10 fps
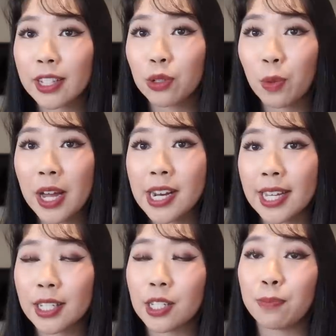this one
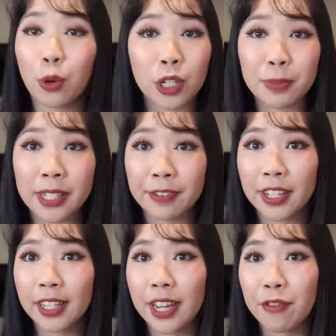is more
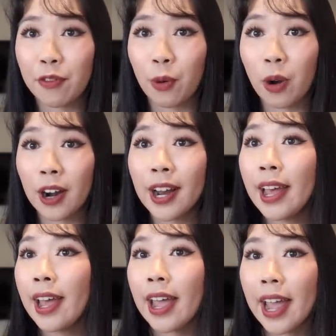specifically for
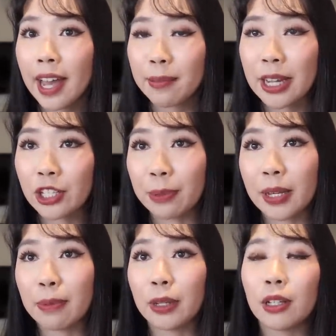animation
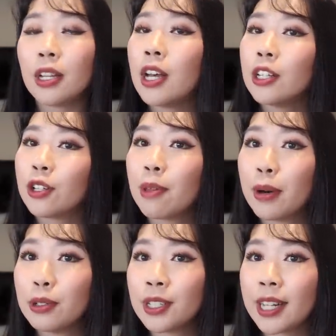people. So the
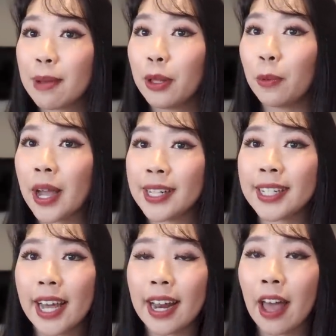most stable way
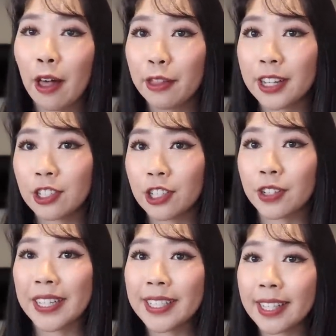to get health
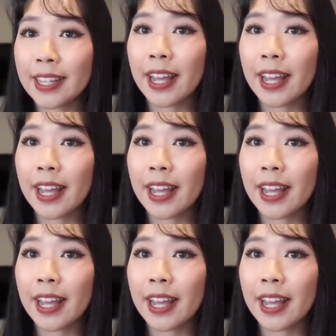insurance in